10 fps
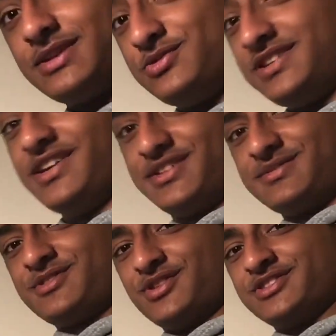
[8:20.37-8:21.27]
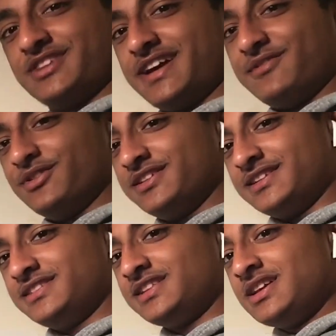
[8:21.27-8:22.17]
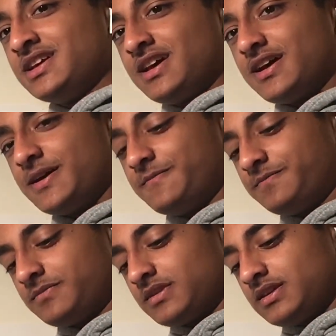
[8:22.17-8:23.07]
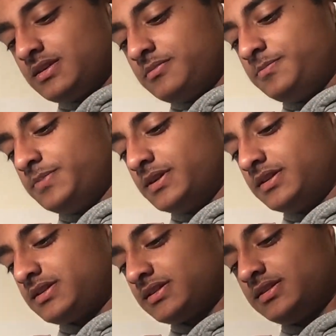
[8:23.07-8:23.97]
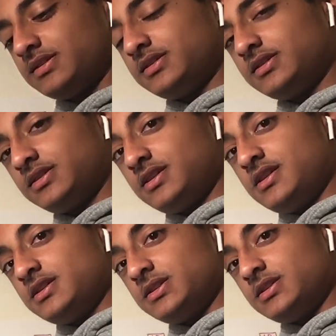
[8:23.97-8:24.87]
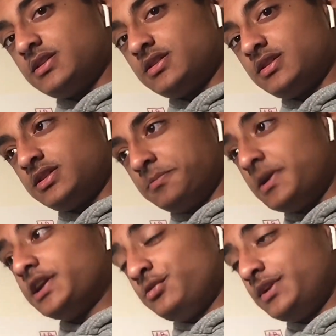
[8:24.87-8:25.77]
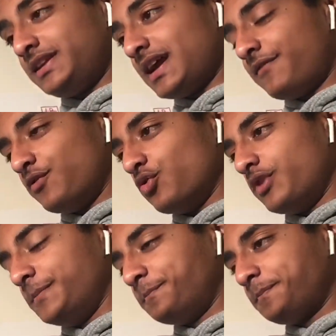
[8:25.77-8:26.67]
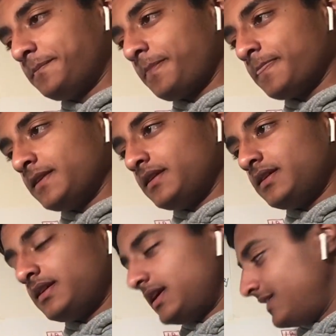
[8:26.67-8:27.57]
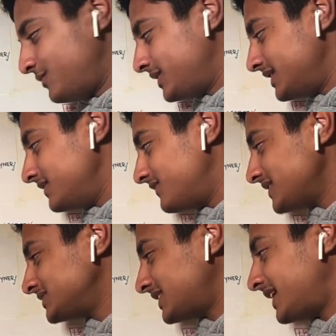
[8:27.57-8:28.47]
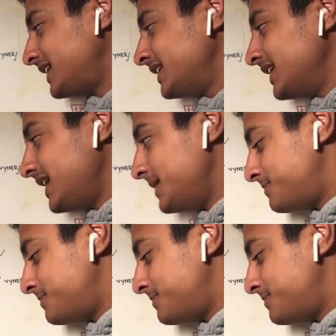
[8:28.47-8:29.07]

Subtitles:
was the other cross I have on this list. But the money we'd get for him, if we can invest that in